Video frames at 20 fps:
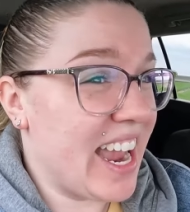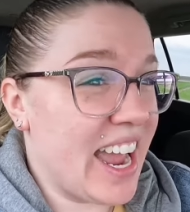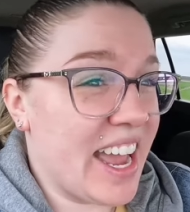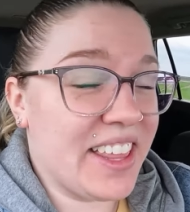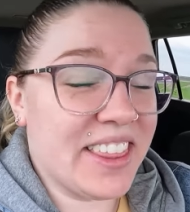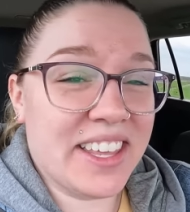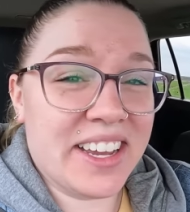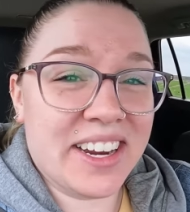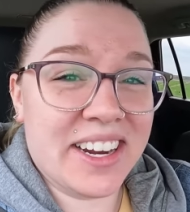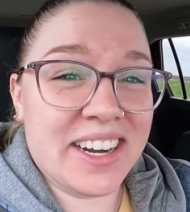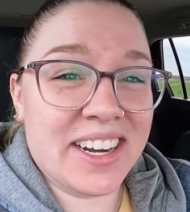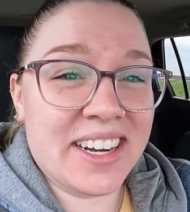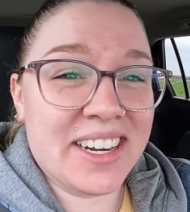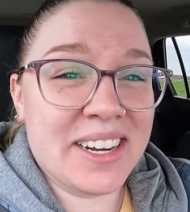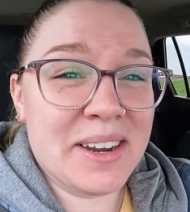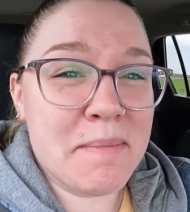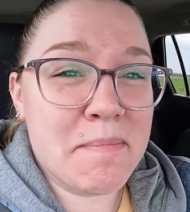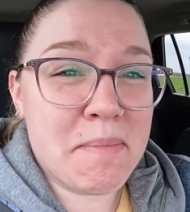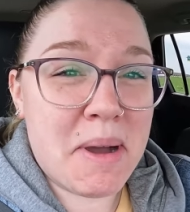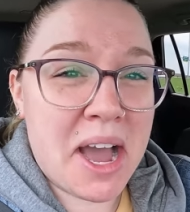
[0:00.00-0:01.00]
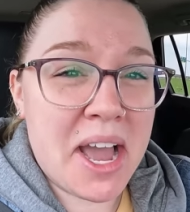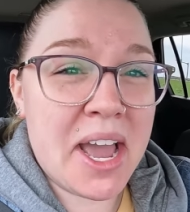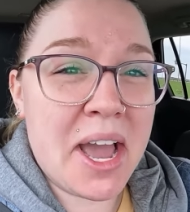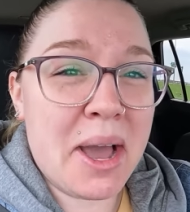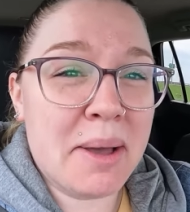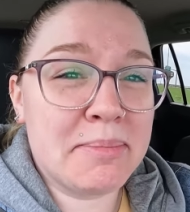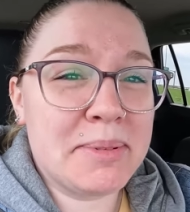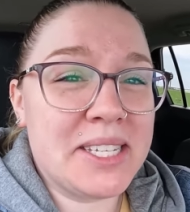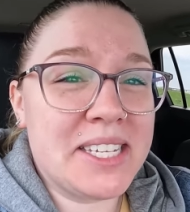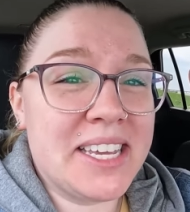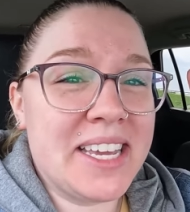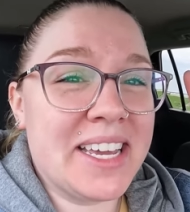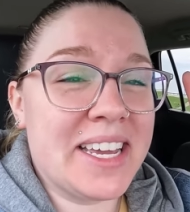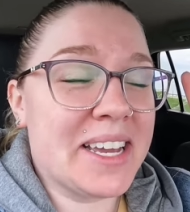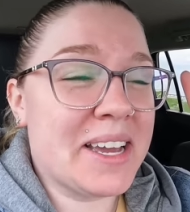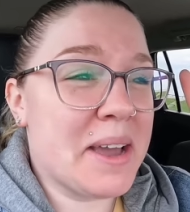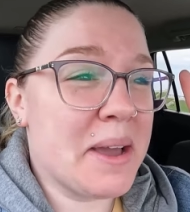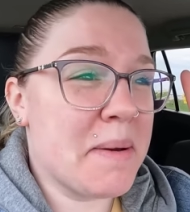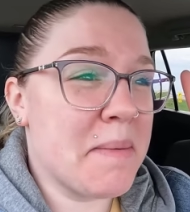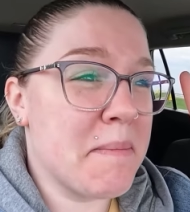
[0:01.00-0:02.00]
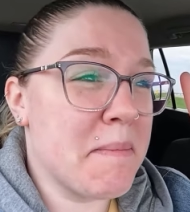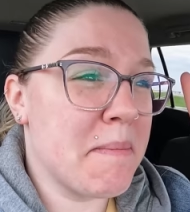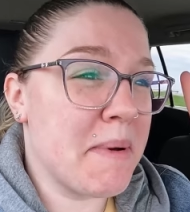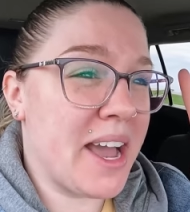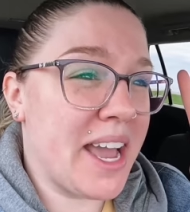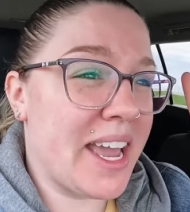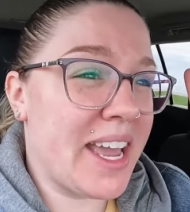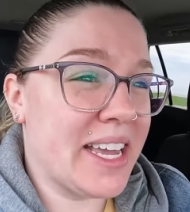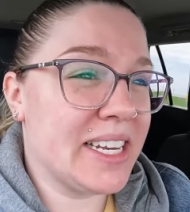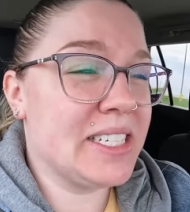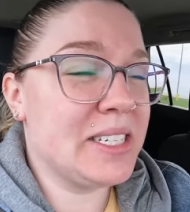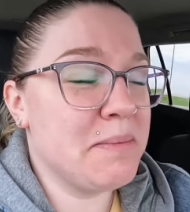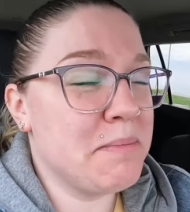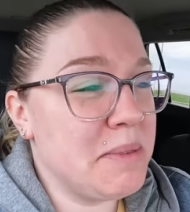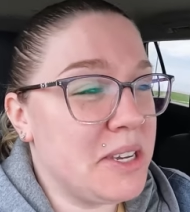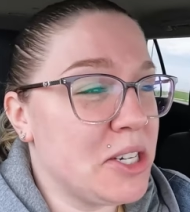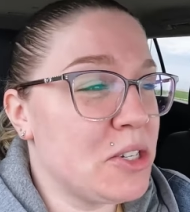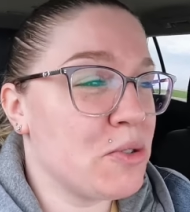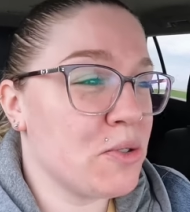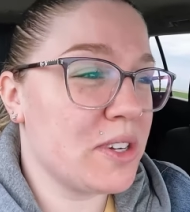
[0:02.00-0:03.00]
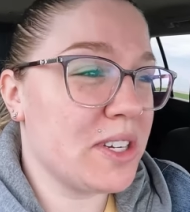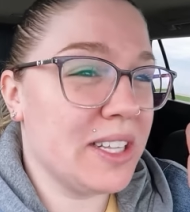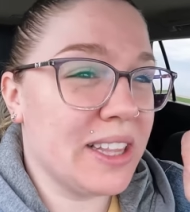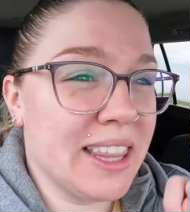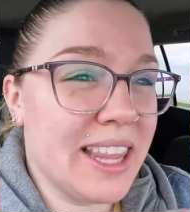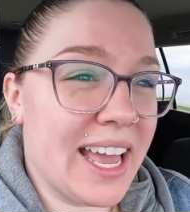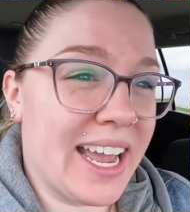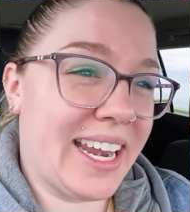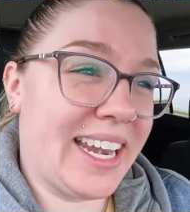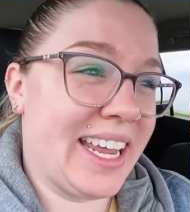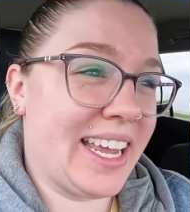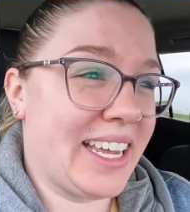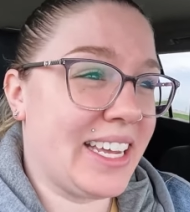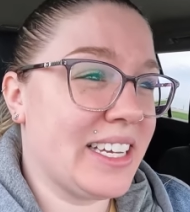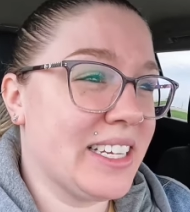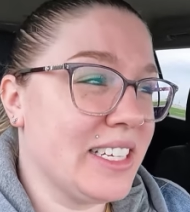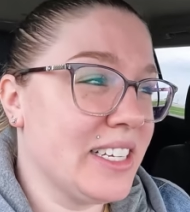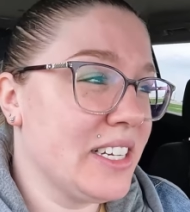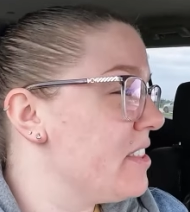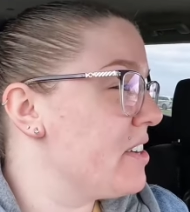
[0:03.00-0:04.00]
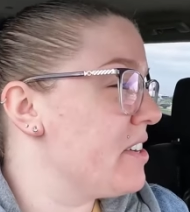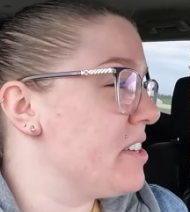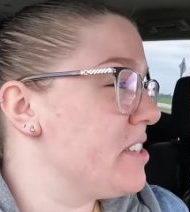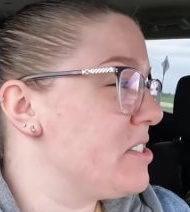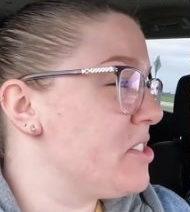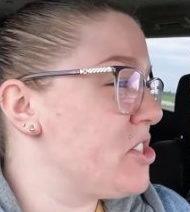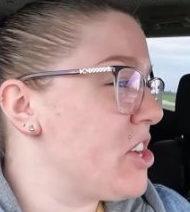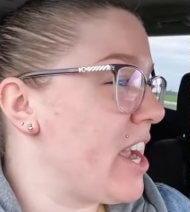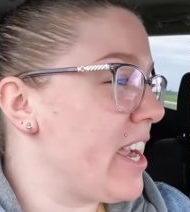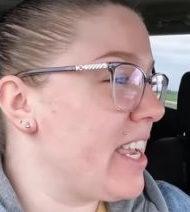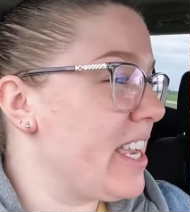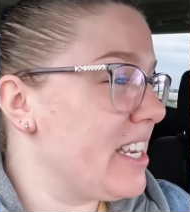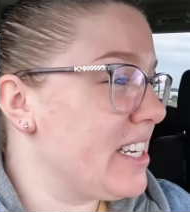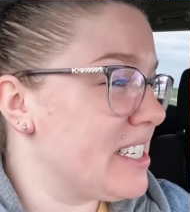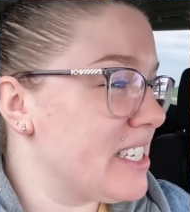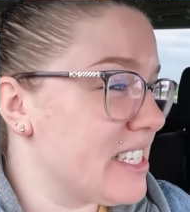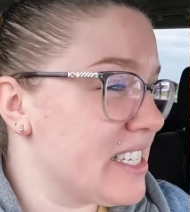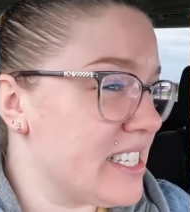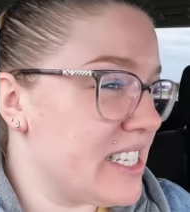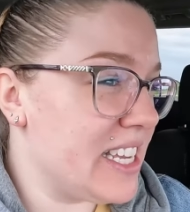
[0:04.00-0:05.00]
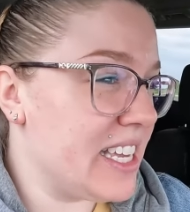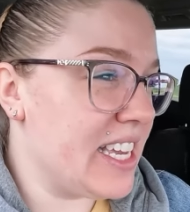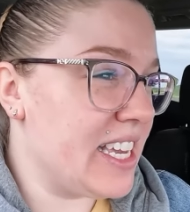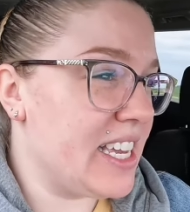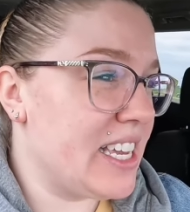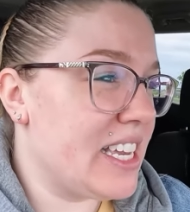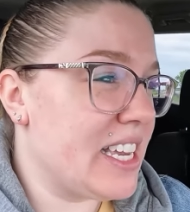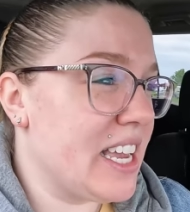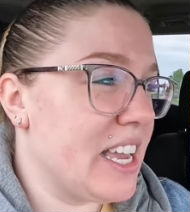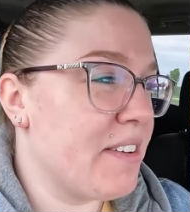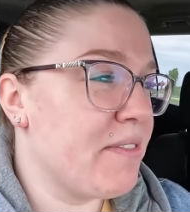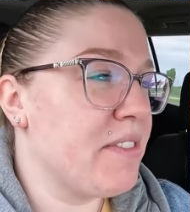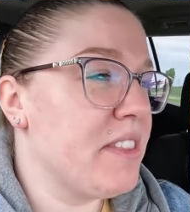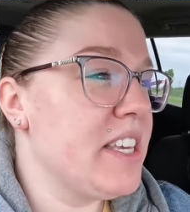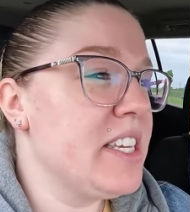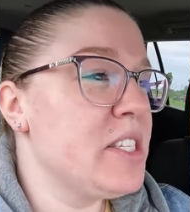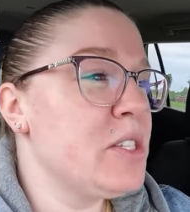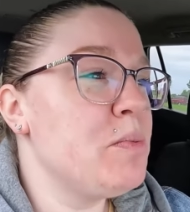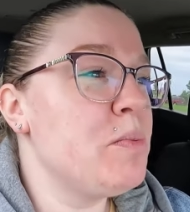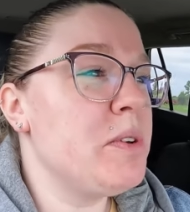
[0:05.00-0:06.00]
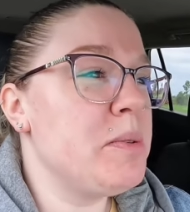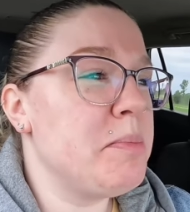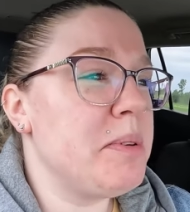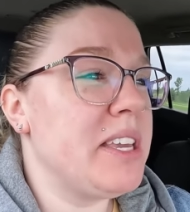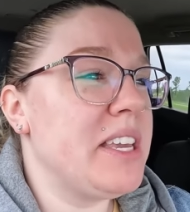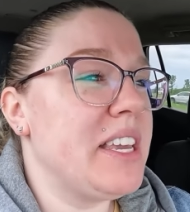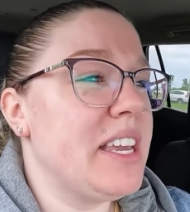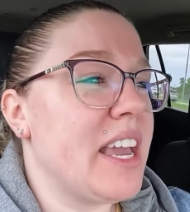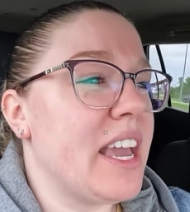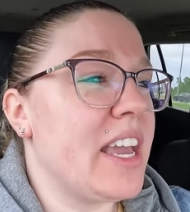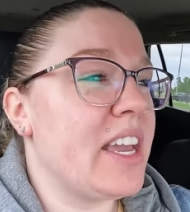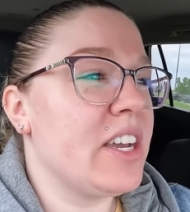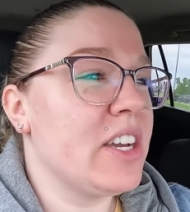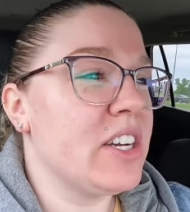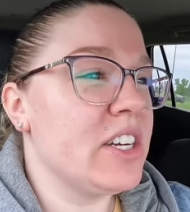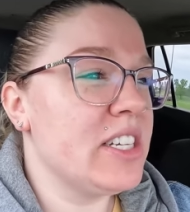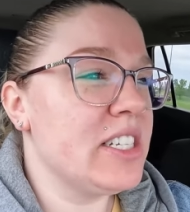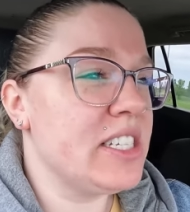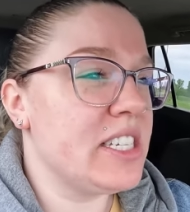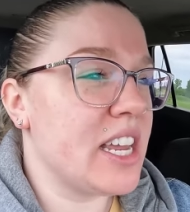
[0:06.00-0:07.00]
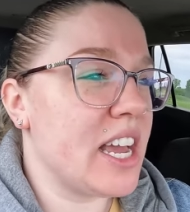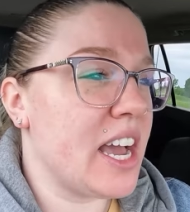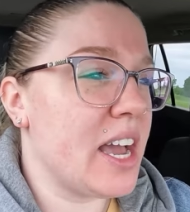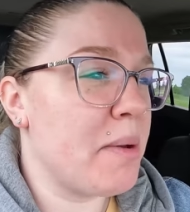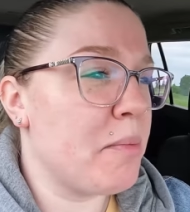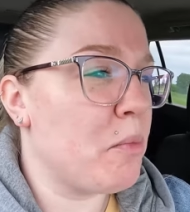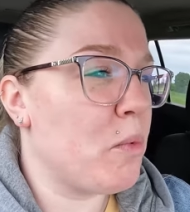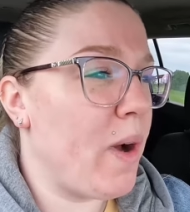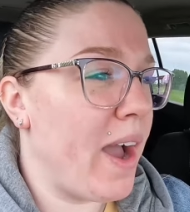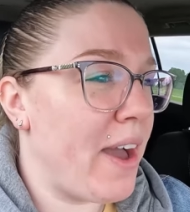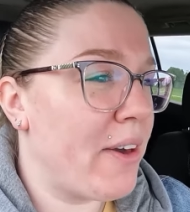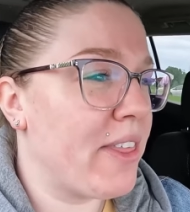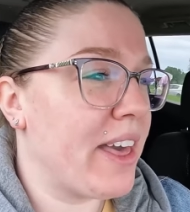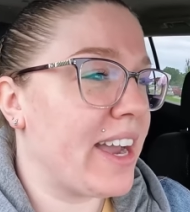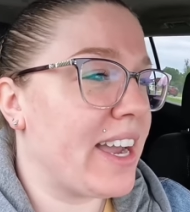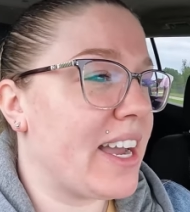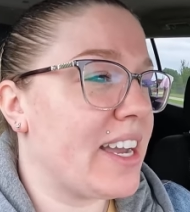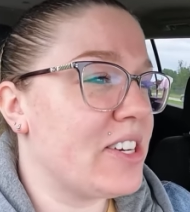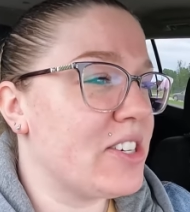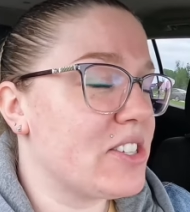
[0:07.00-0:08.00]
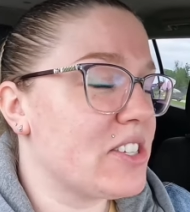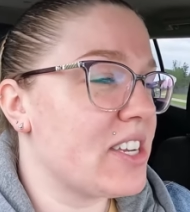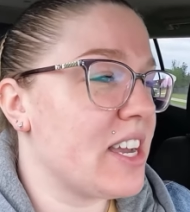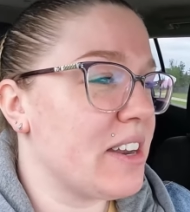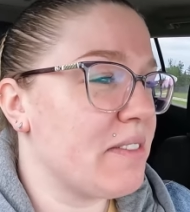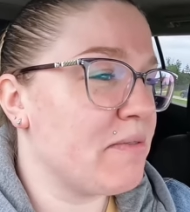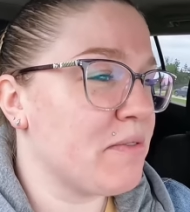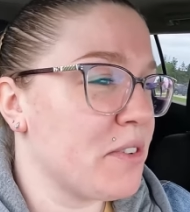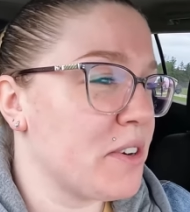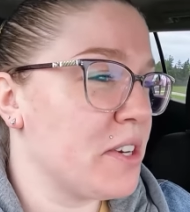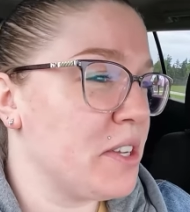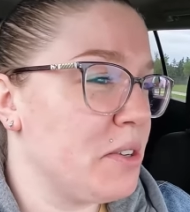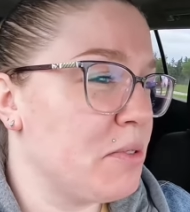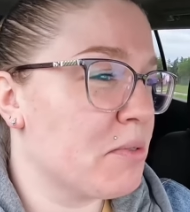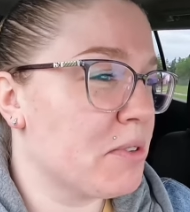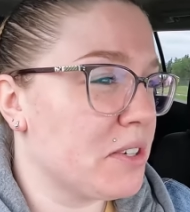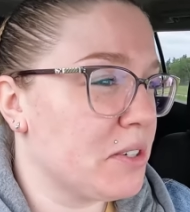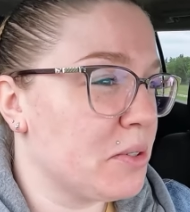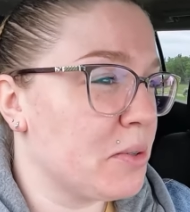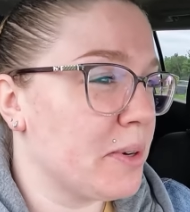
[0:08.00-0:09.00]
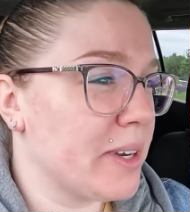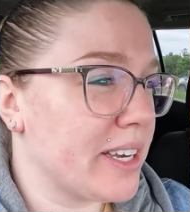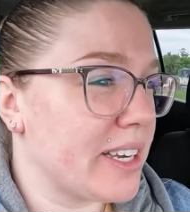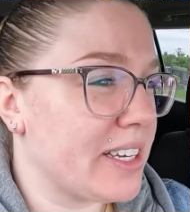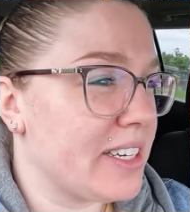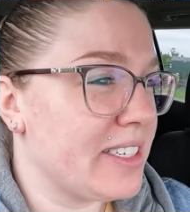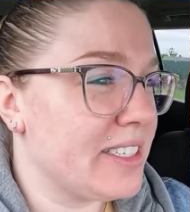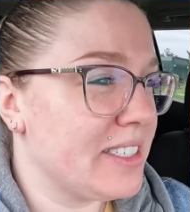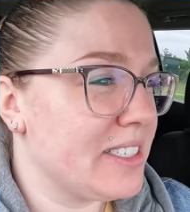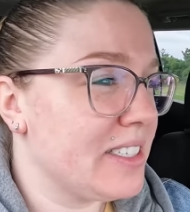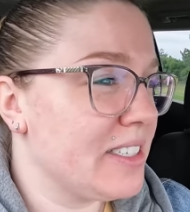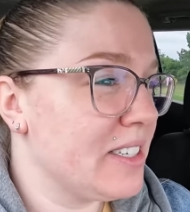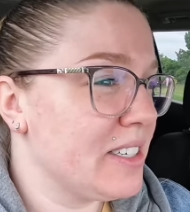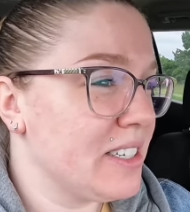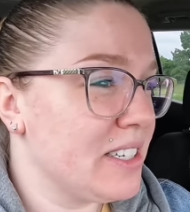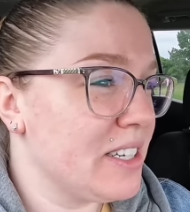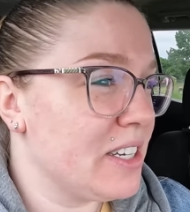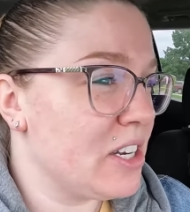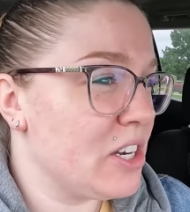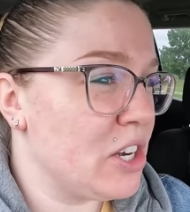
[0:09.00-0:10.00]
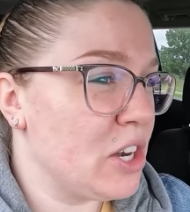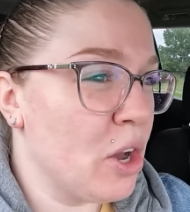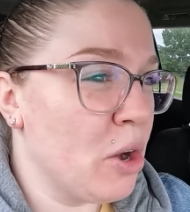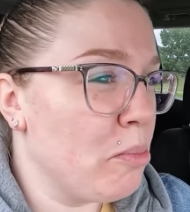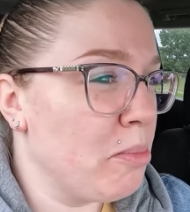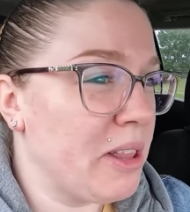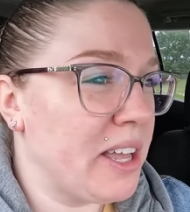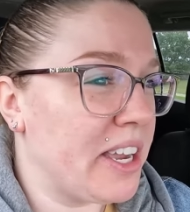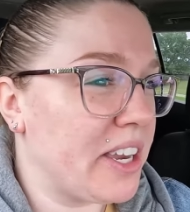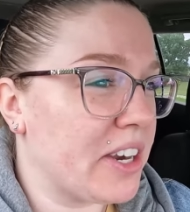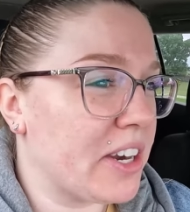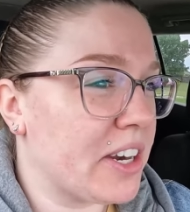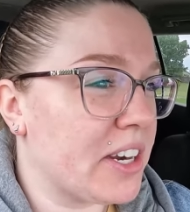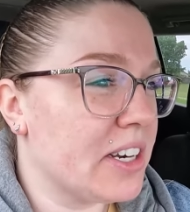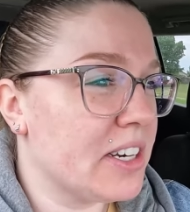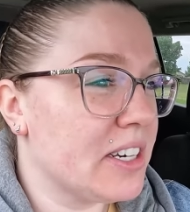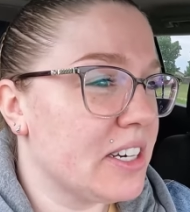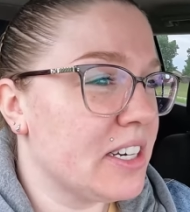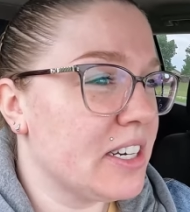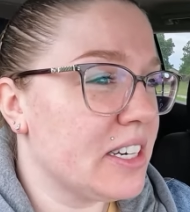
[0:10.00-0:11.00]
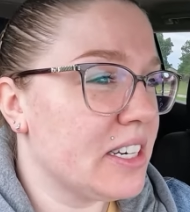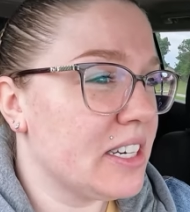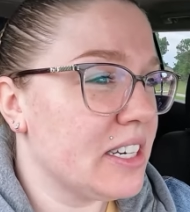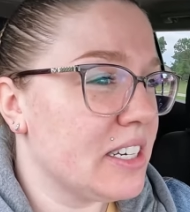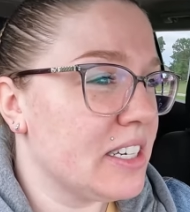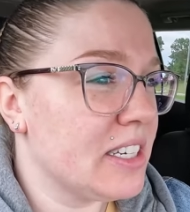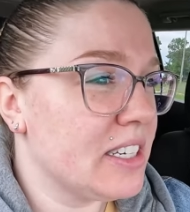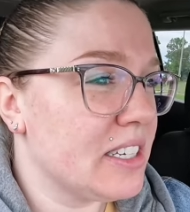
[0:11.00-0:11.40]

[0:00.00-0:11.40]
and they're biopsying my endometrial lining. They're checking to see if this would be a good time. Wow, that guy just cut in front of you real quick. No blinker. He